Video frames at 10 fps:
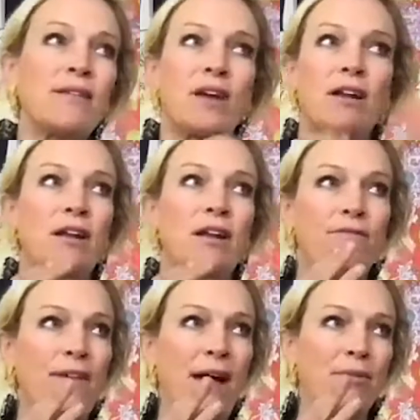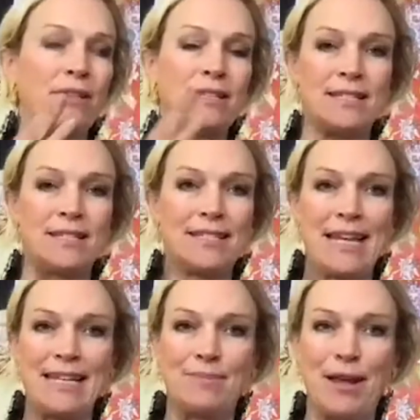I've got fabulous
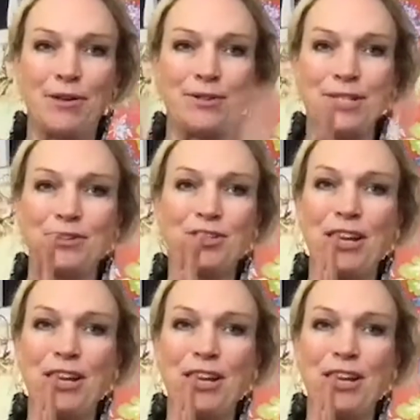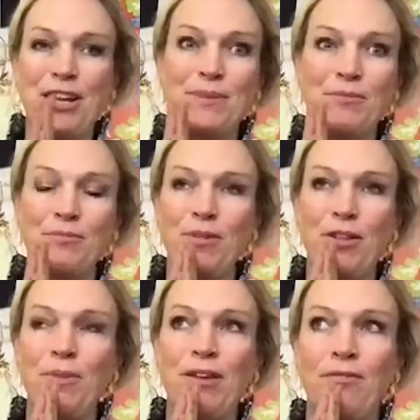tastemakers here. Genevieve has been
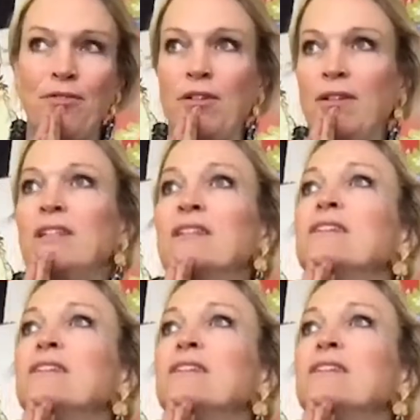with me for